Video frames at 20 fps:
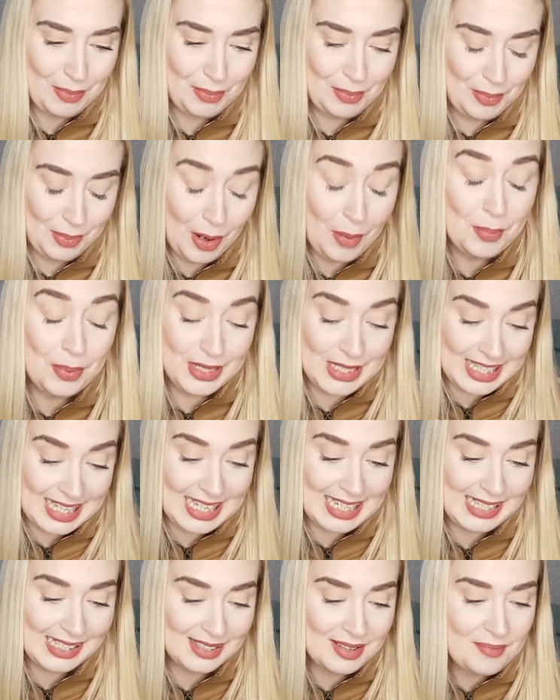
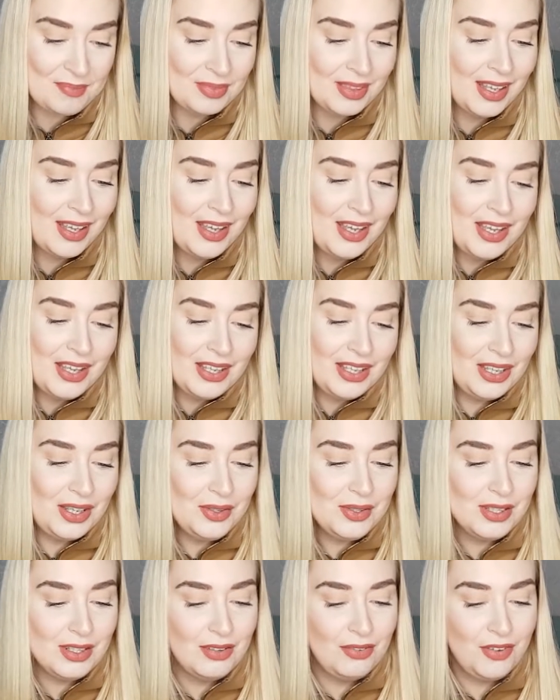properties. Use
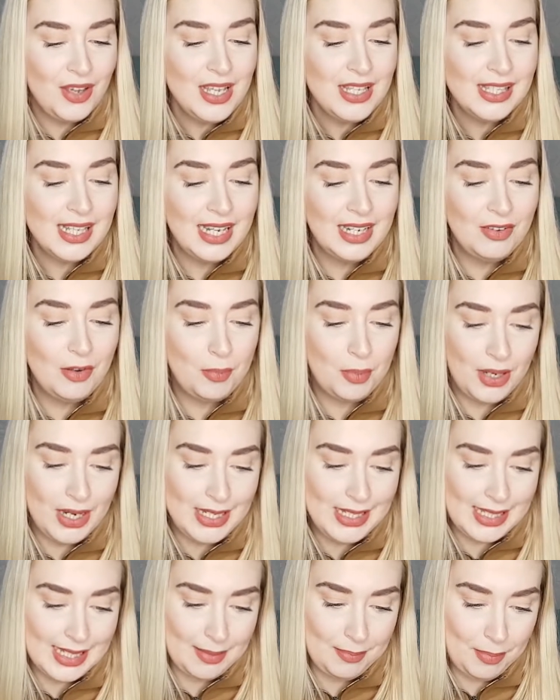at the first sign of a
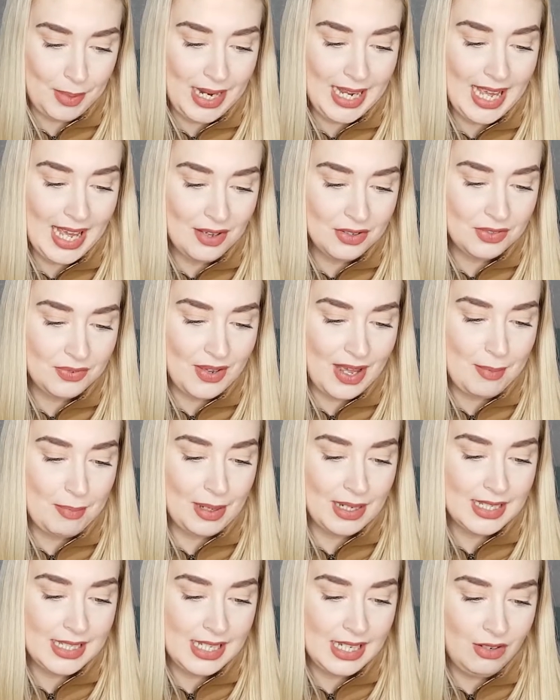break, breakout to fight
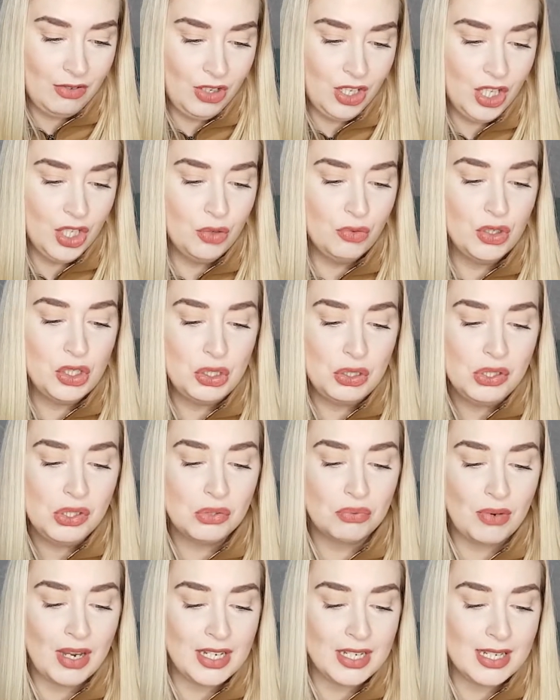bacteria, reduce
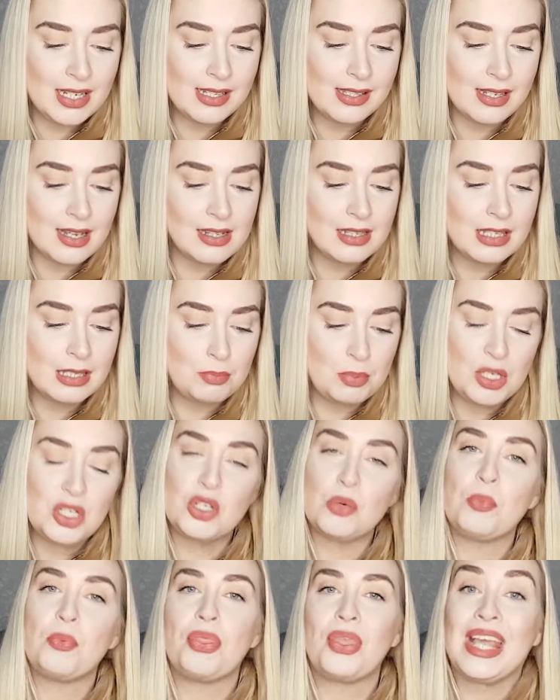redness, and speed up
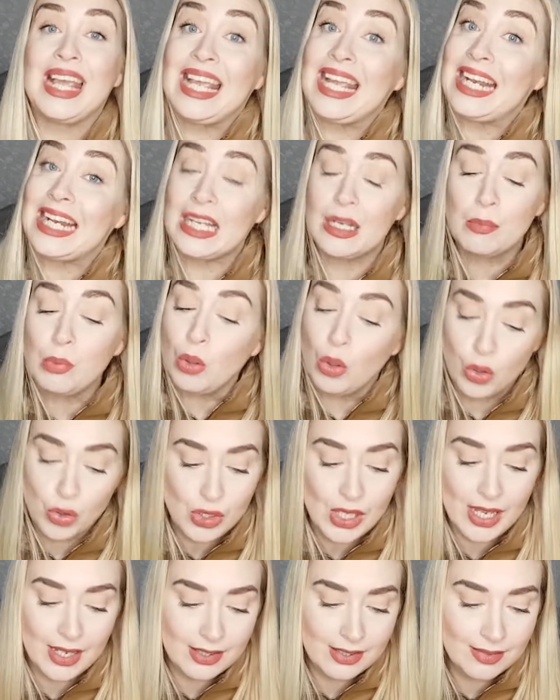the healing
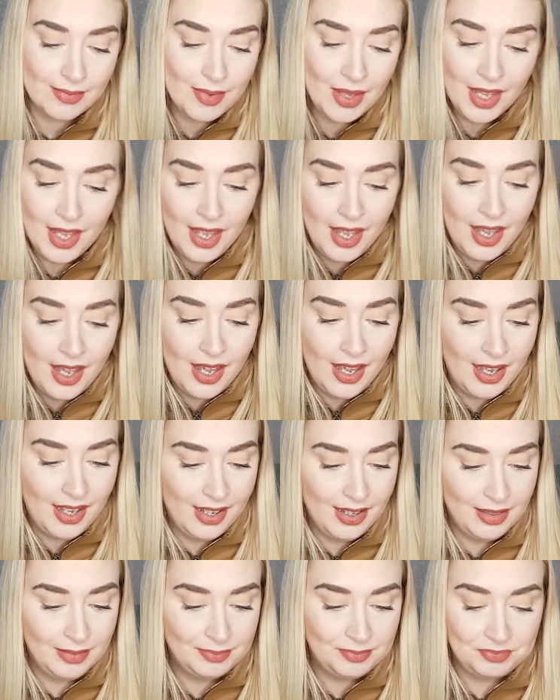process.
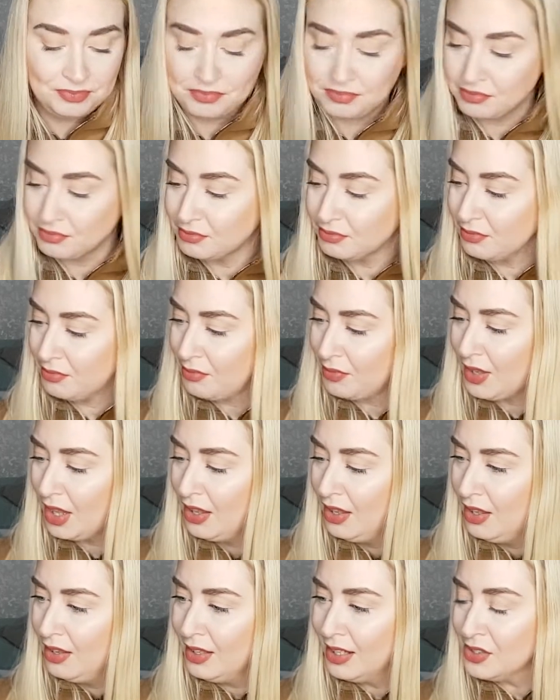Um,
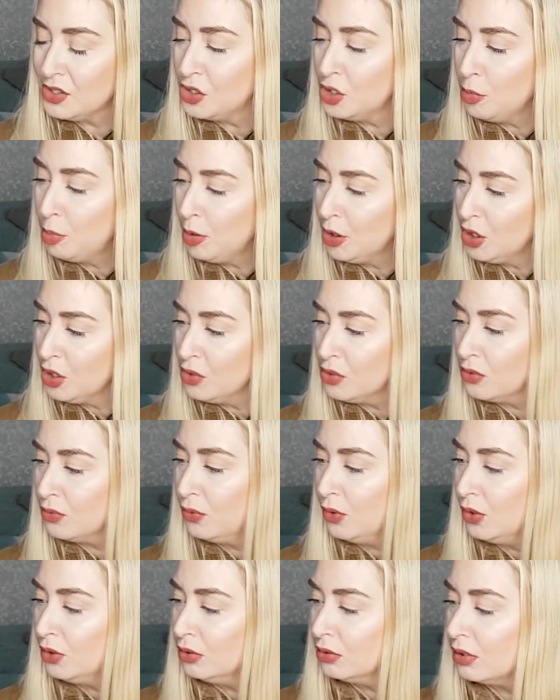that's super
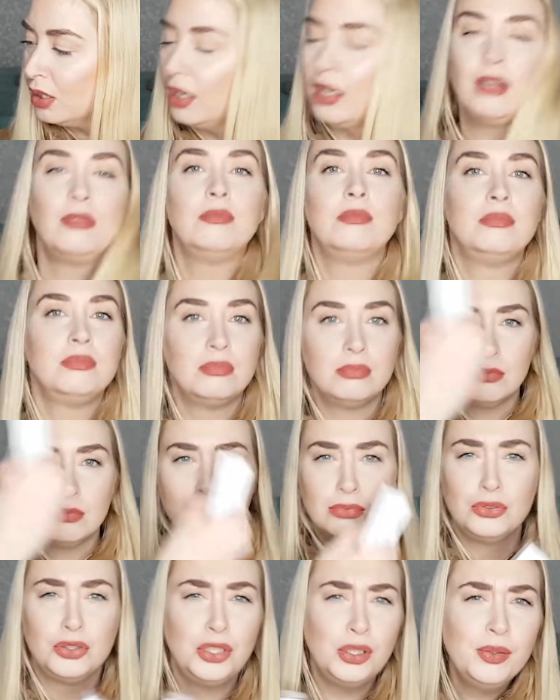useful. Um,
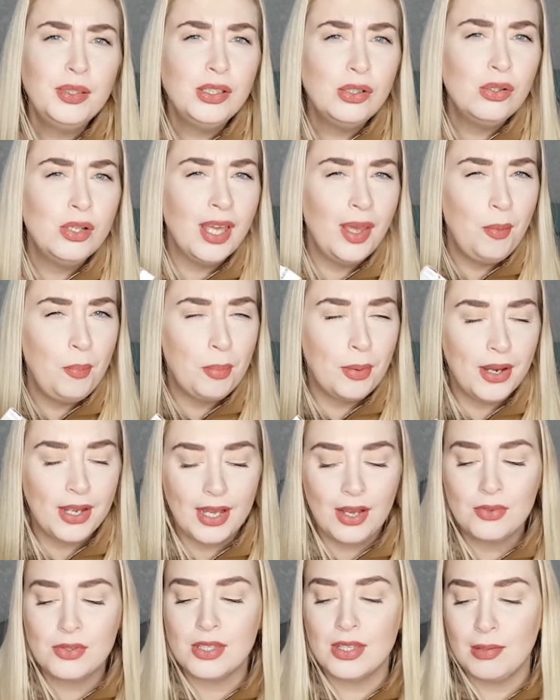doing okay
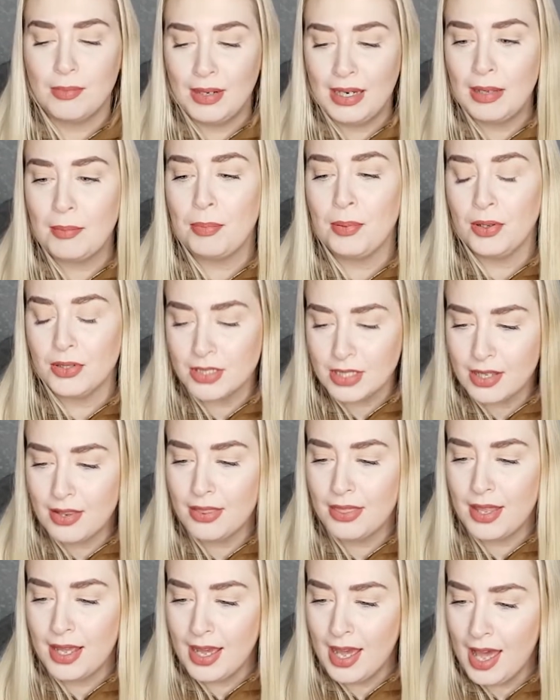breakouts at the minute, but
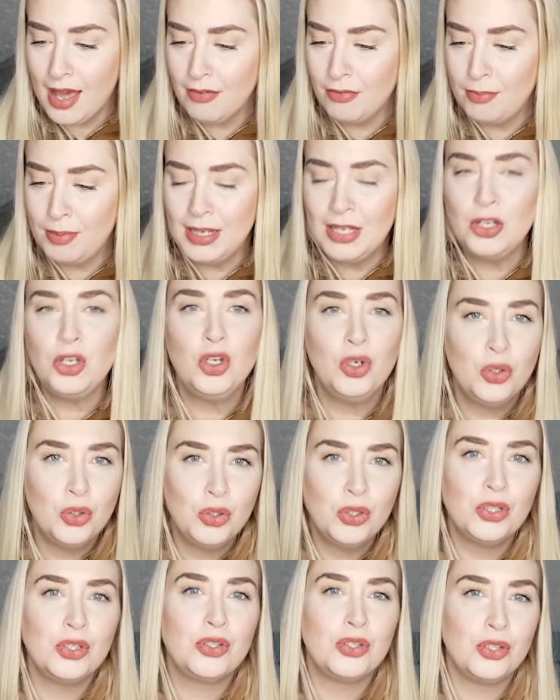they have been
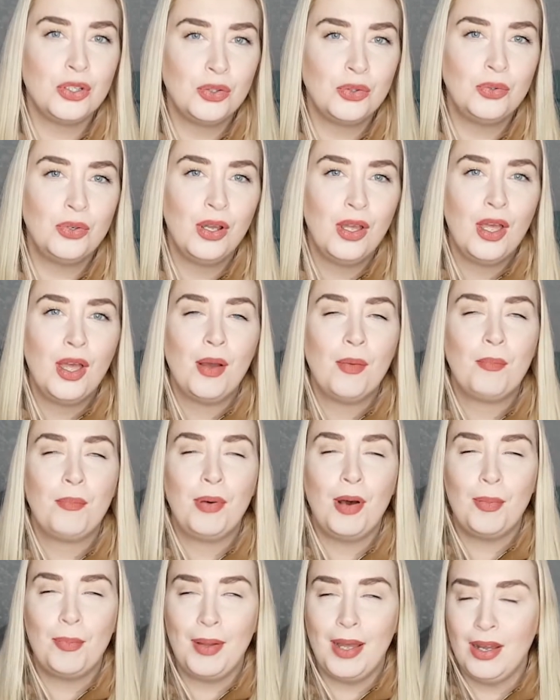known to
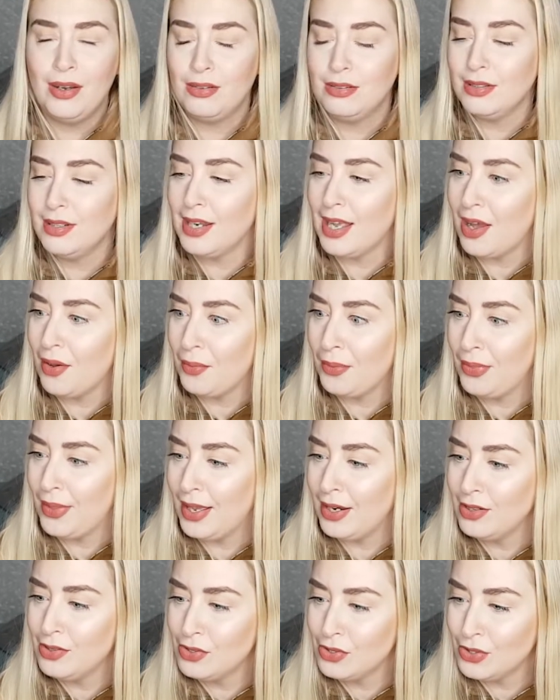pop out now and
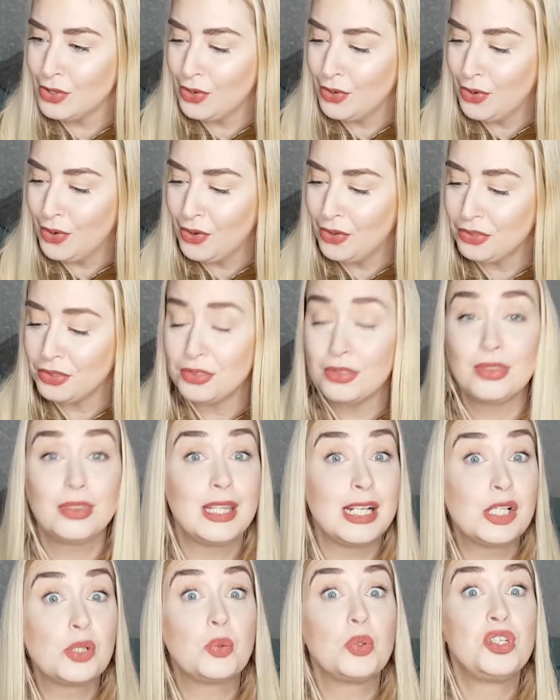then, so
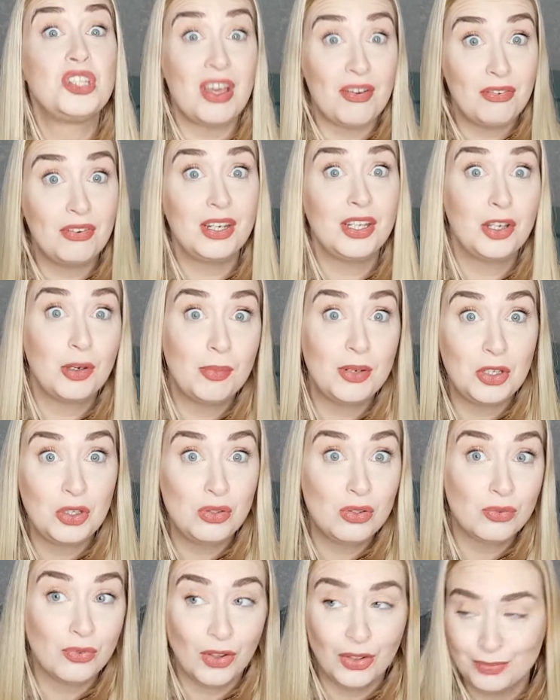this will definitely come in
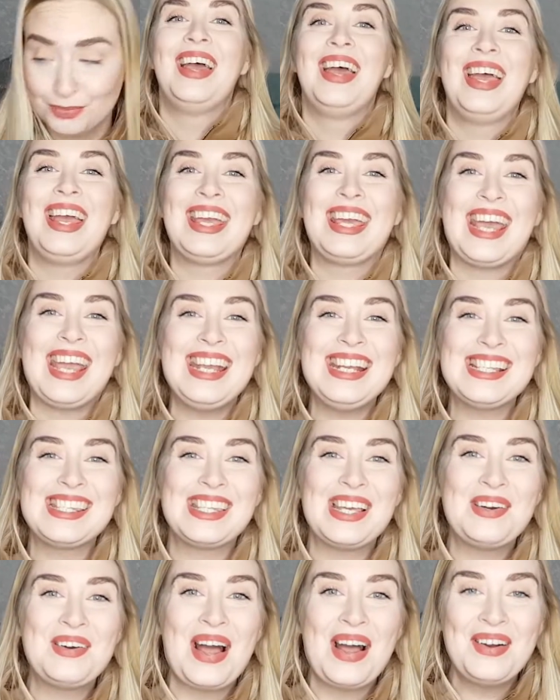useful. Okay,
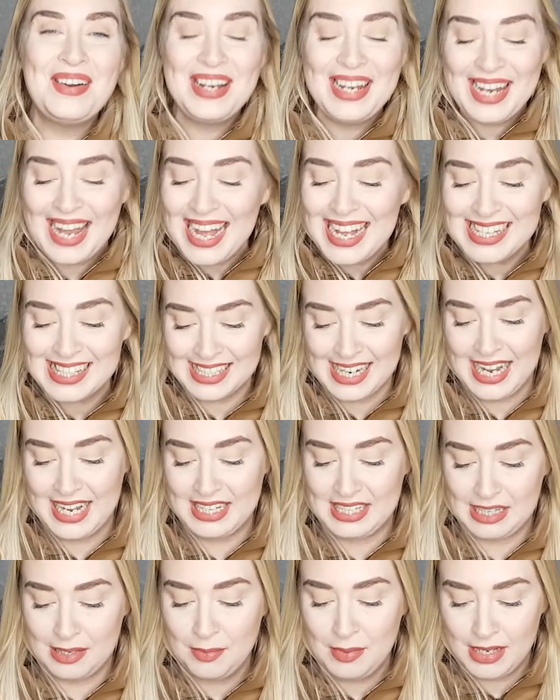so our last
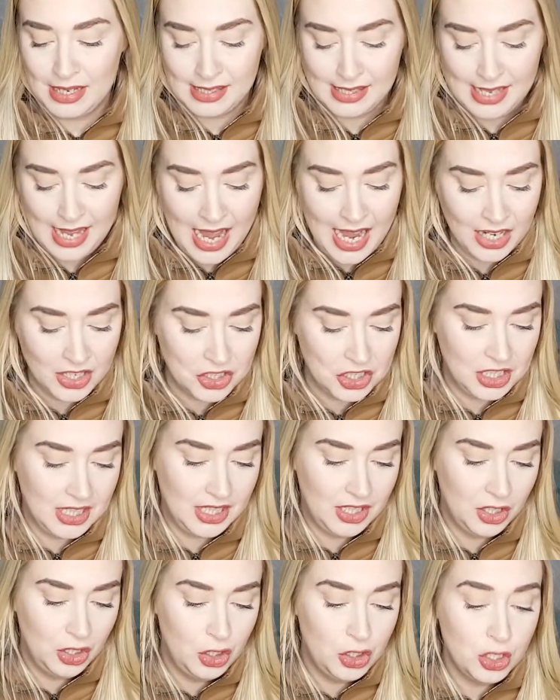item is
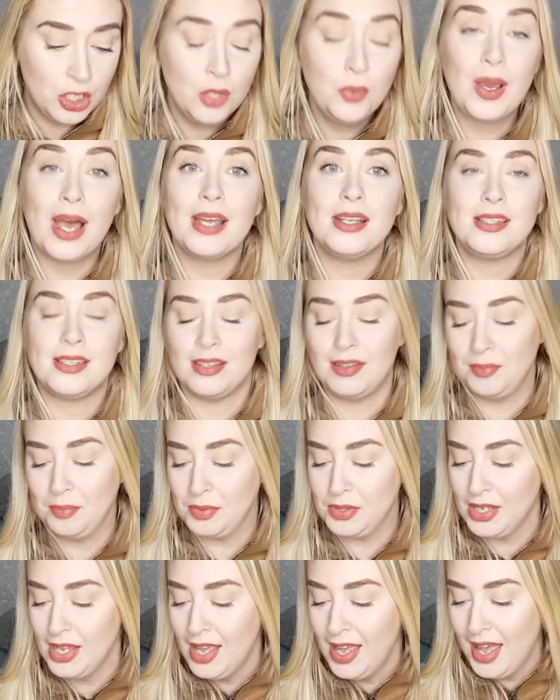actually two items,
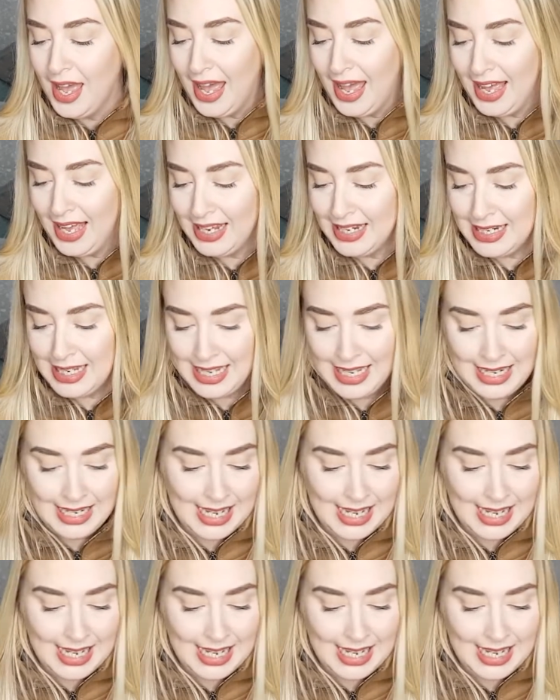and it